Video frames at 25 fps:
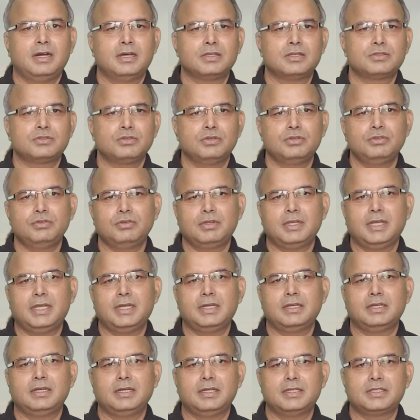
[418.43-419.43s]
So you
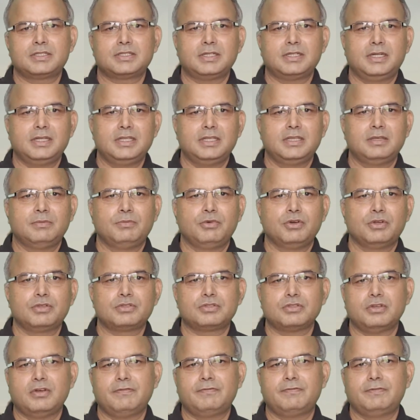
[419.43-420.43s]
can study the books
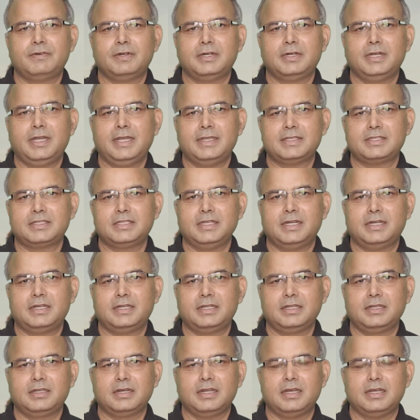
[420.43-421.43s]
of
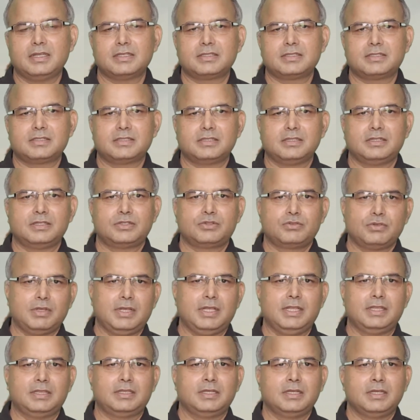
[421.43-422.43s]
NCERT class
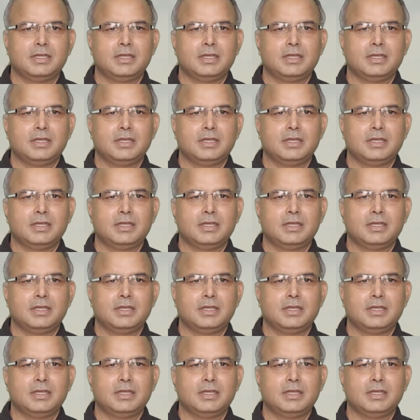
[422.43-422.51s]
12th,